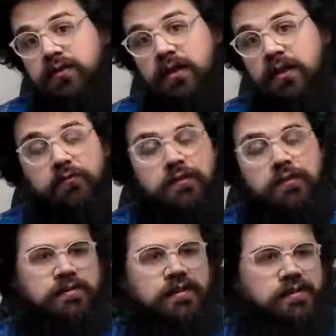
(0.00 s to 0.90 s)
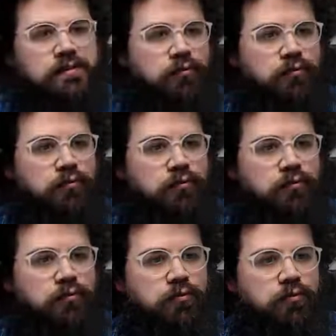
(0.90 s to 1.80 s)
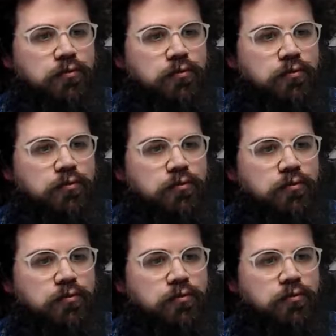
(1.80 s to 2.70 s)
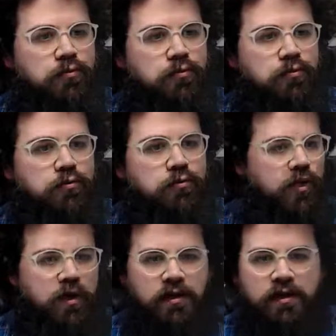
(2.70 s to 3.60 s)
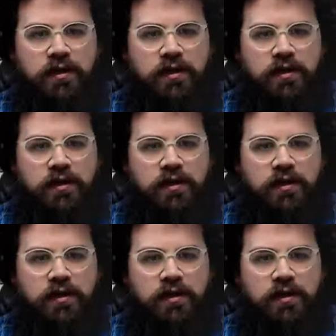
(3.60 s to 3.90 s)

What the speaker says: there's a lot of research that supports it as well. Cool. All right.